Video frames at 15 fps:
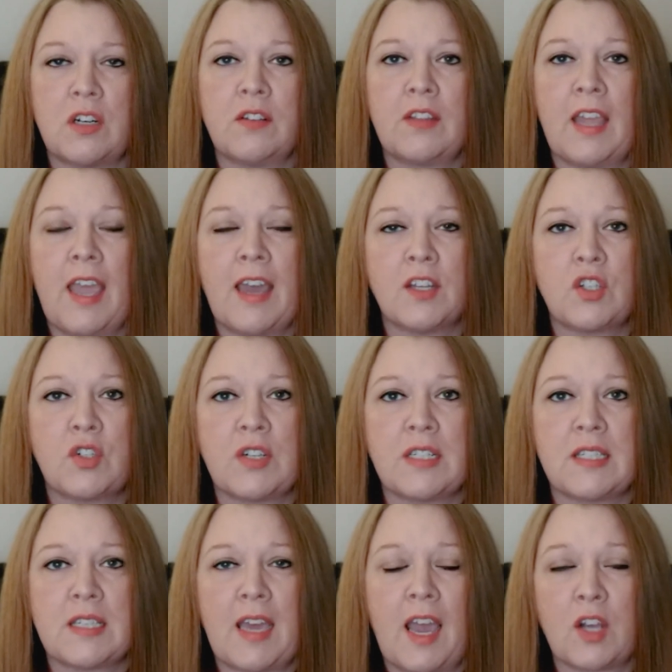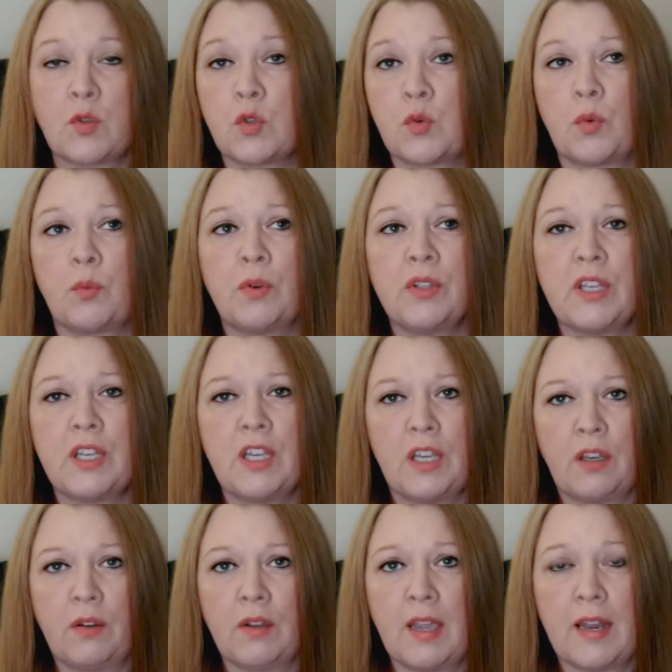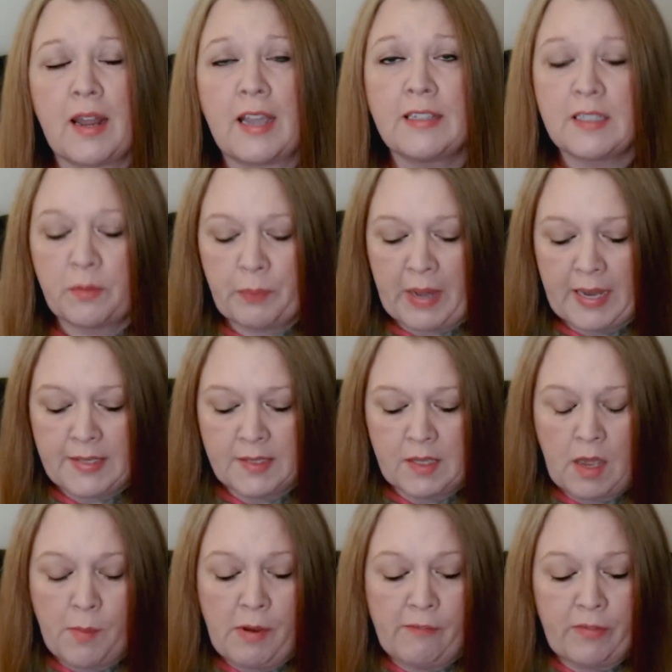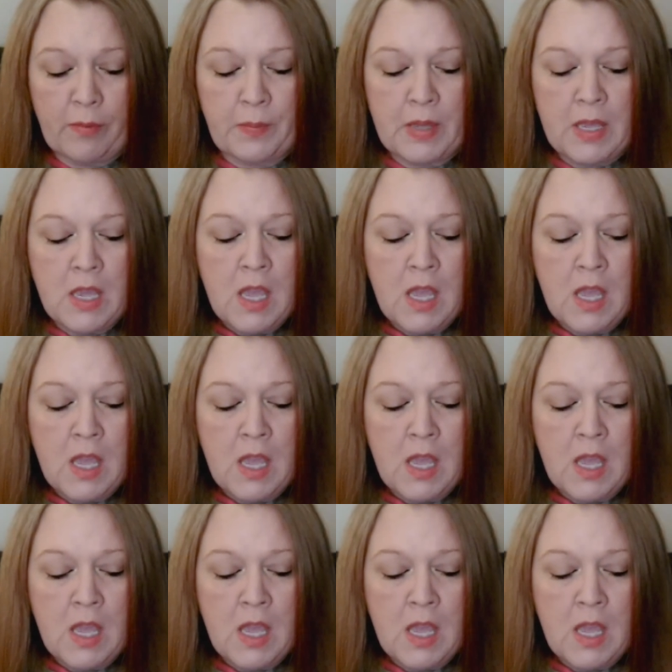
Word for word: year, they had treat sacks, which were really cute, and I did buy some of them.